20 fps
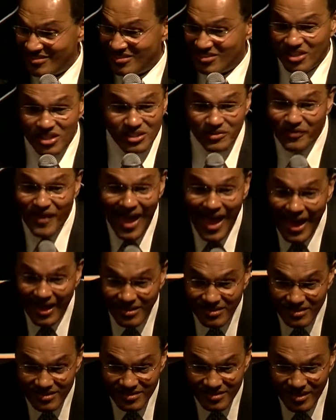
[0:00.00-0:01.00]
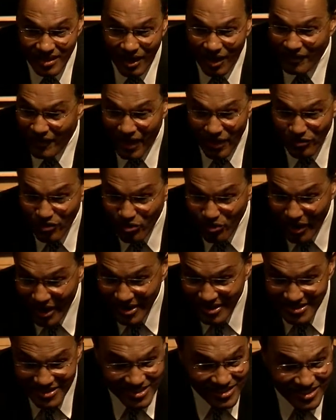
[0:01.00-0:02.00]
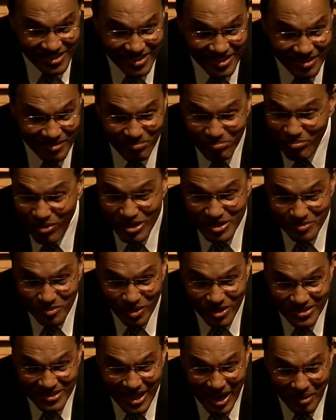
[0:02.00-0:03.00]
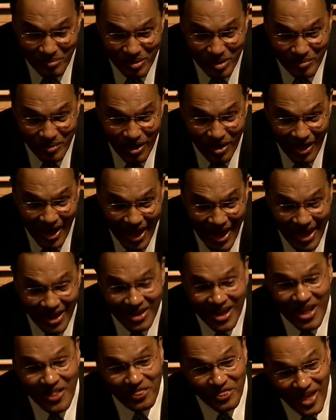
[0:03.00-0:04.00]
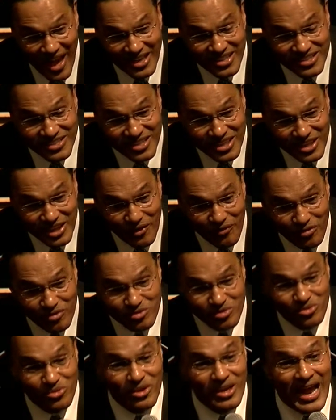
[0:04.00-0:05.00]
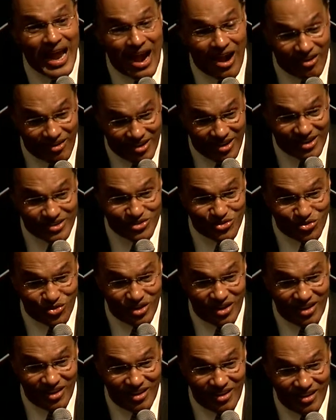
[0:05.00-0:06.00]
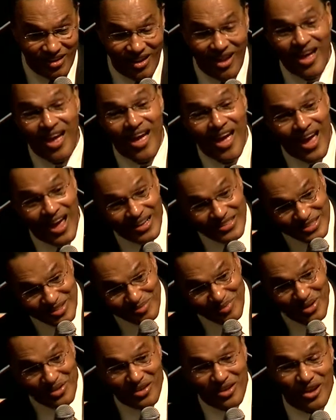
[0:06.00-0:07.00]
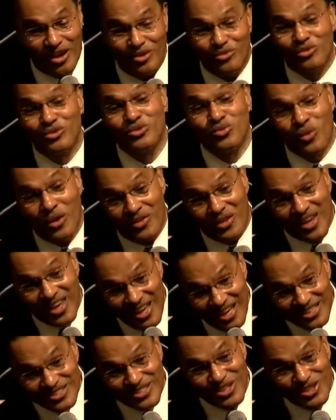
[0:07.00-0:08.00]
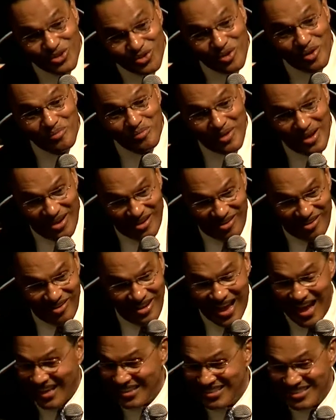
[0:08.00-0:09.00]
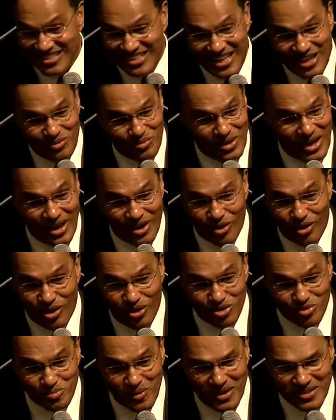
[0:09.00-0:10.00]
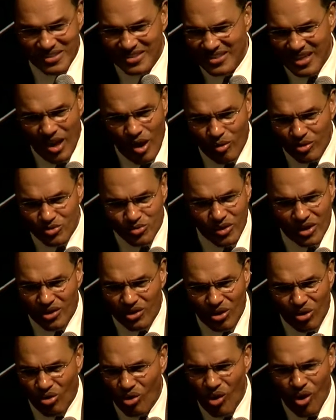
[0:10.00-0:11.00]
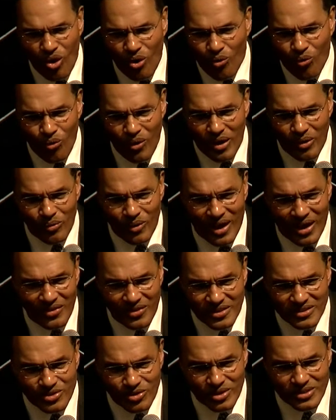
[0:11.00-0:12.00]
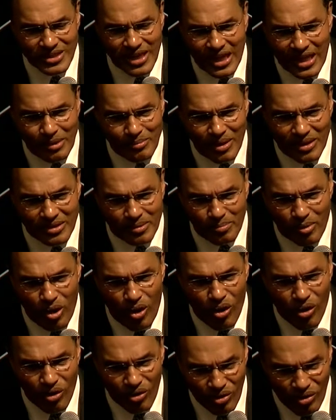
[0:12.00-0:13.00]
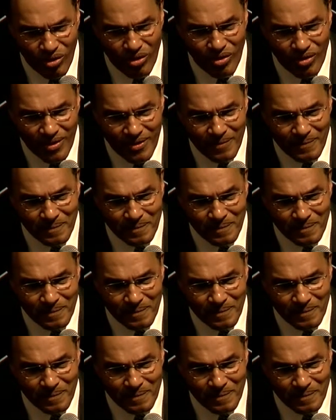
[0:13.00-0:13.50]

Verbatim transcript: Just fact. Of every race, much more excitement about, and that's the difference between our country and some other countries where the kids are doing better. I see it when I go to those places. They always want to know, why, why are they so excited about the ball?